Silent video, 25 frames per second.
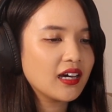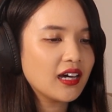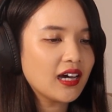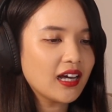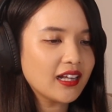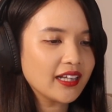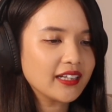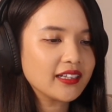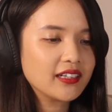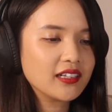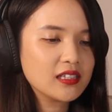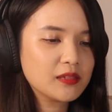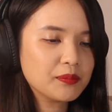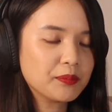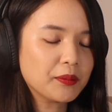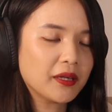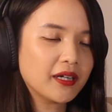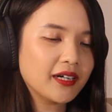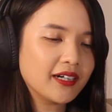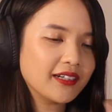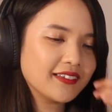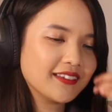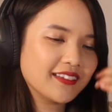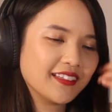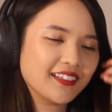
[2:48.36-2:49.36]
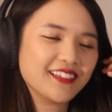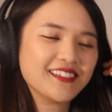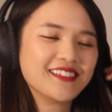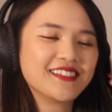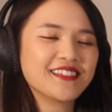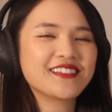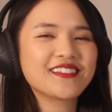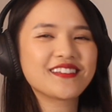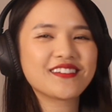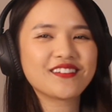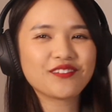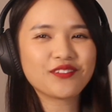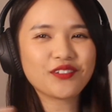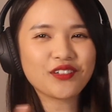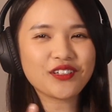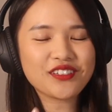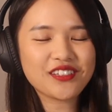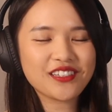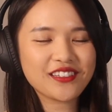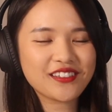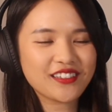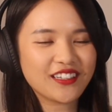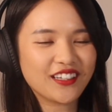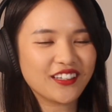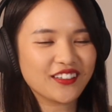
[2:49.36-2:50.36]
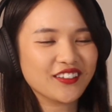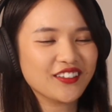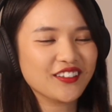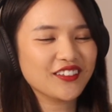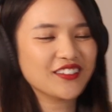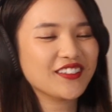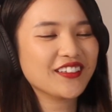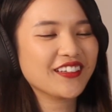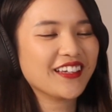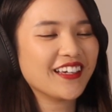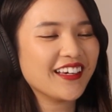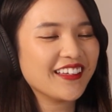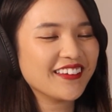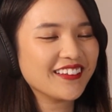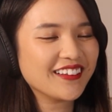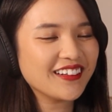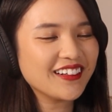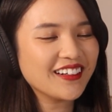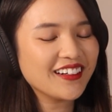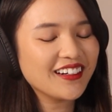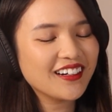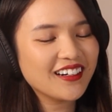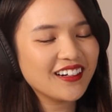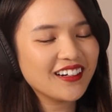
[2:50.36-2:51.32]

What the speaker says: love this part, this voices sound good together.